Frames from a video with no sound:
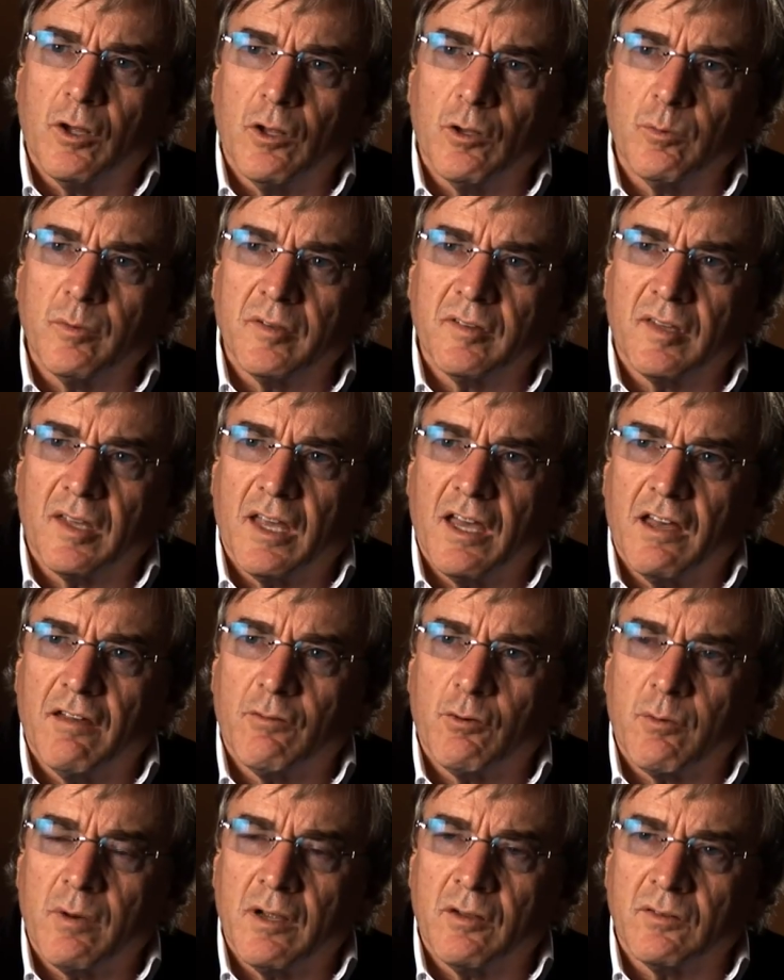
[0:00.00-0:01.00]
always have
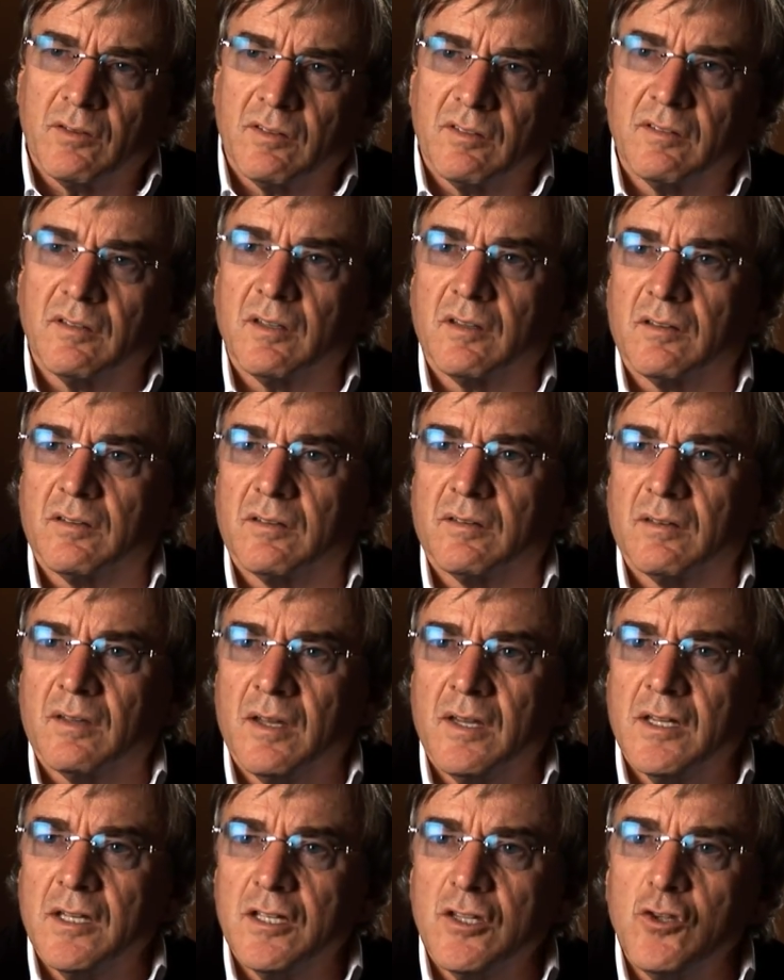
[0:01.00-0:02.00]
around six
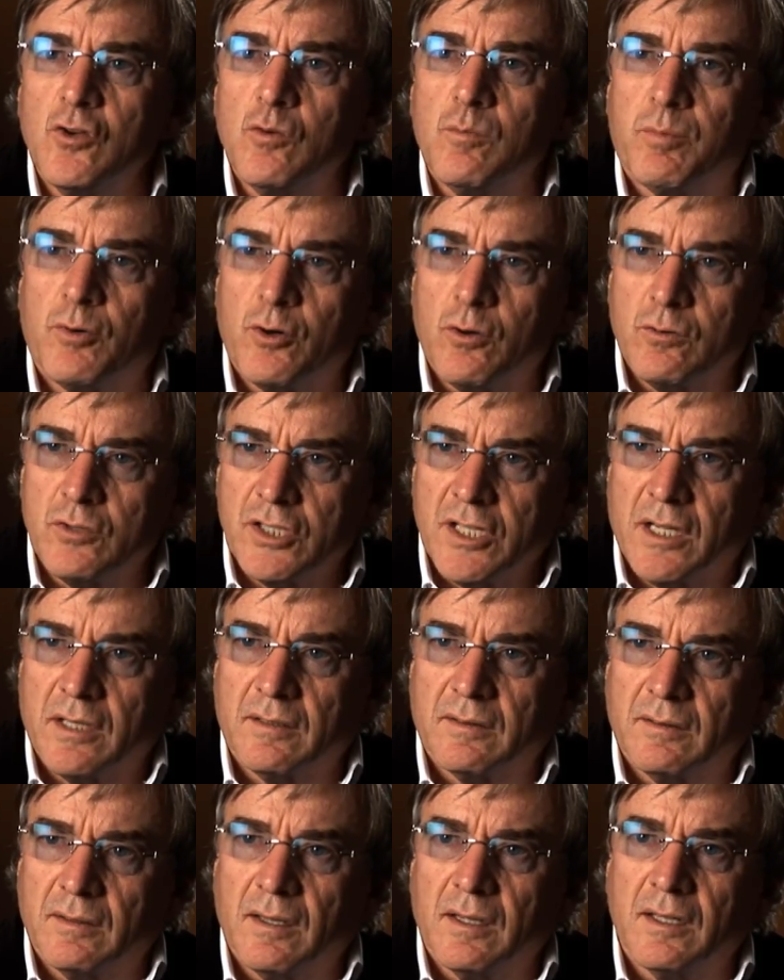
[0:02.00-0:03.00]
new
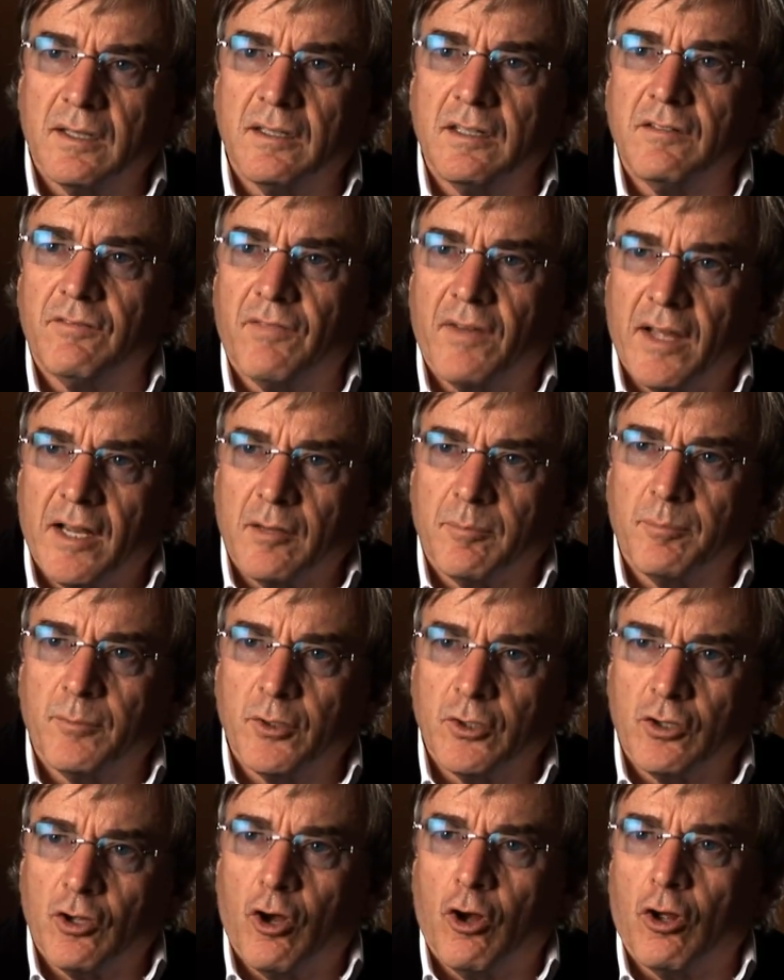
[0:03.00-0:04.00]
projects in
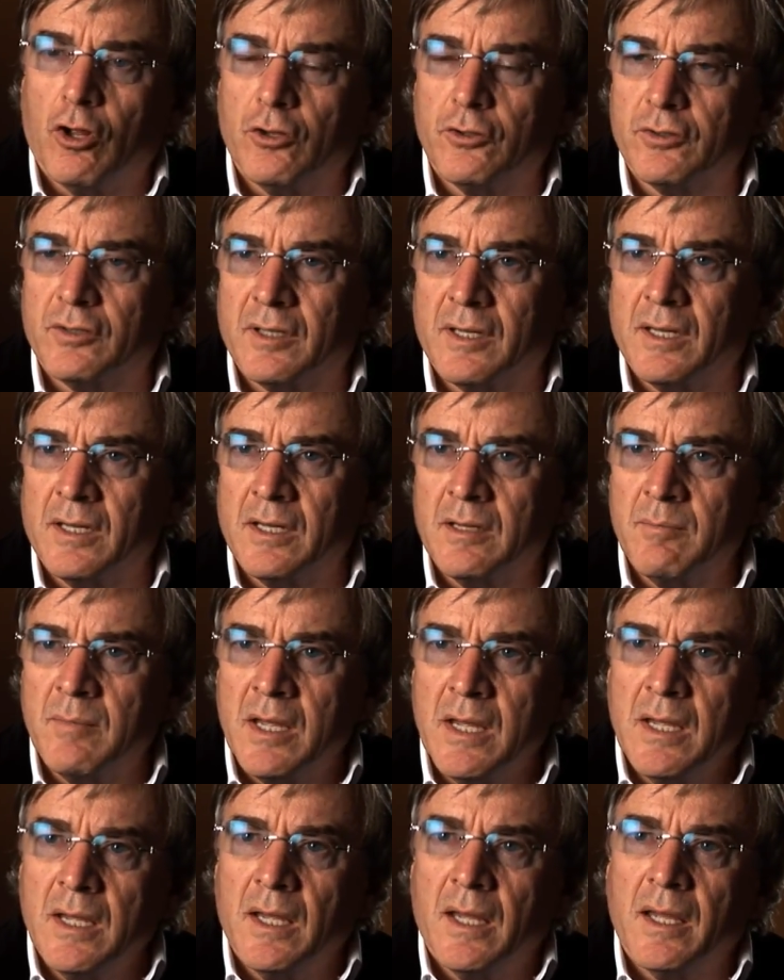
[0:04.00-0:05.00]
development all the time
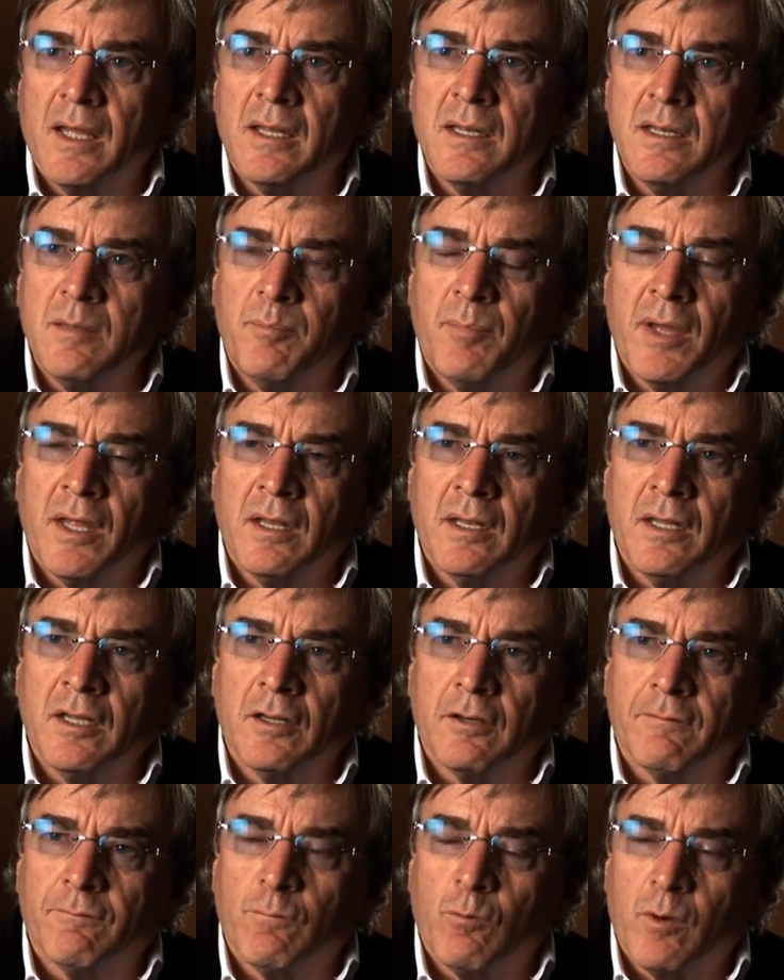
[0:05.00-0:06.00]
and depending
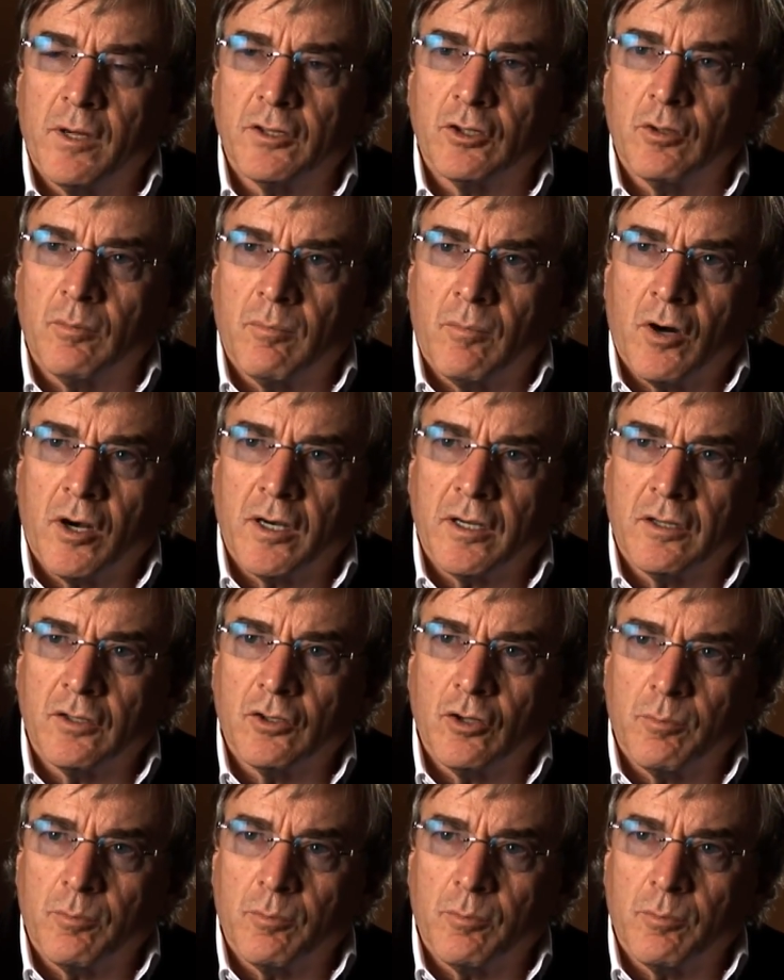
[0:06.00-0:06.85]
of what the market